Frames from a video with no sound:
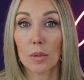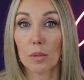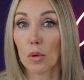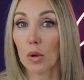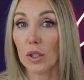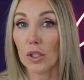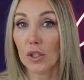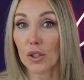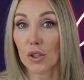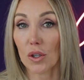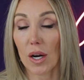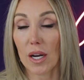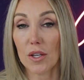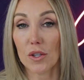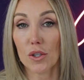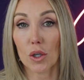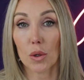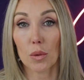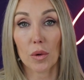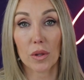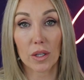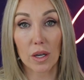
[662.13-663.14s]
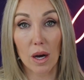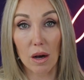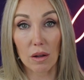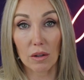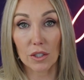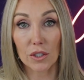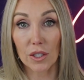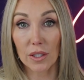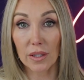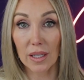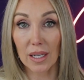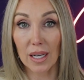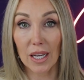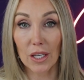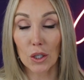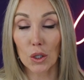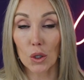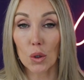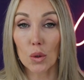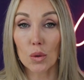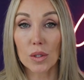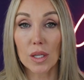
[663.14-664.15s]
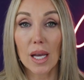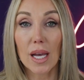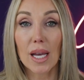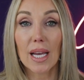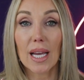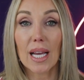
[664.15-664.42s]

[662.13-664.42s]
moisturizer with collagen that I use,